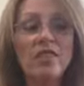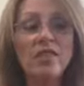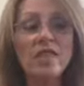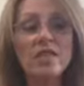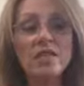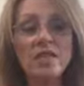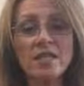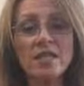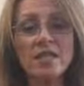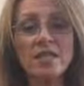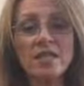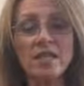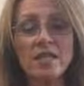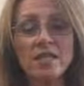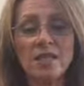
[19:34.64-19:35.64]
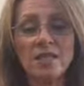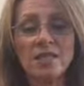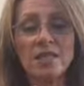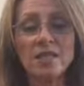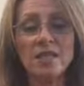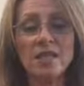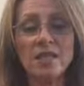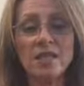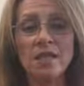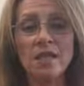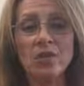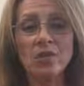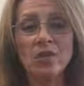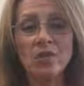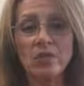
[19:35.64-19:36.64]
This is
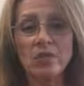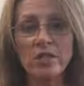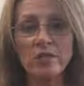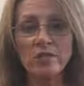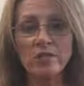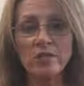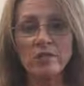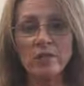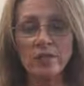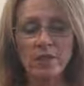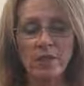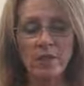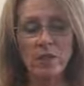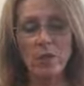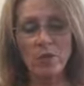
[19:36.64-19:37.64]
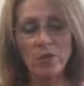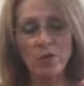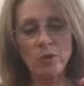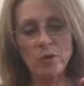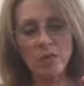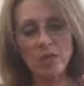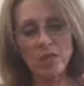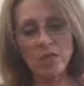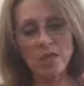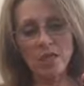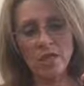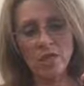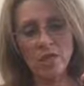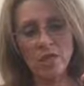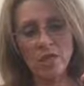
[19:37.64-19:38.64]
their go-to. So you can just
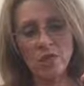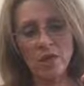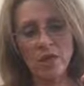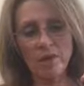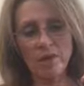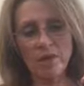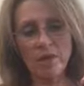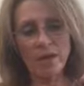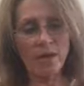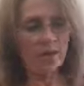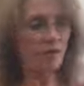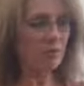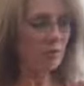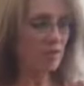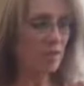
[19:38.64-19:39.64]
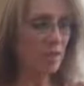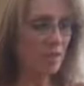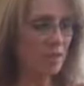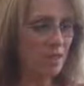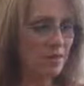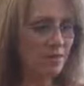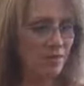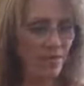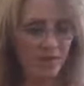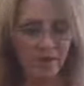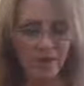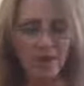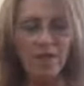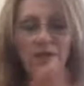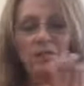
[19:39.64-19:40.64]
take a drop of Breathe,
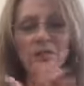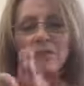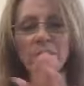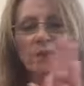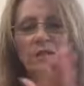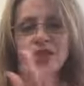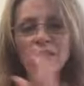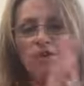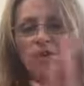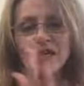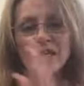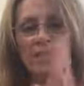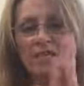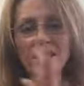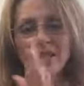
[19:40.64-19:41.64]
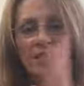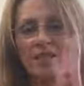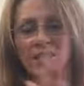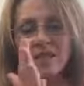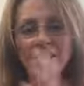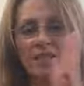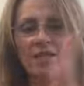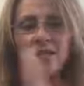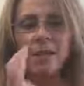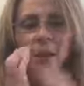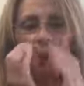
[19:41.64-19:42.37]
rub it in your hands like this,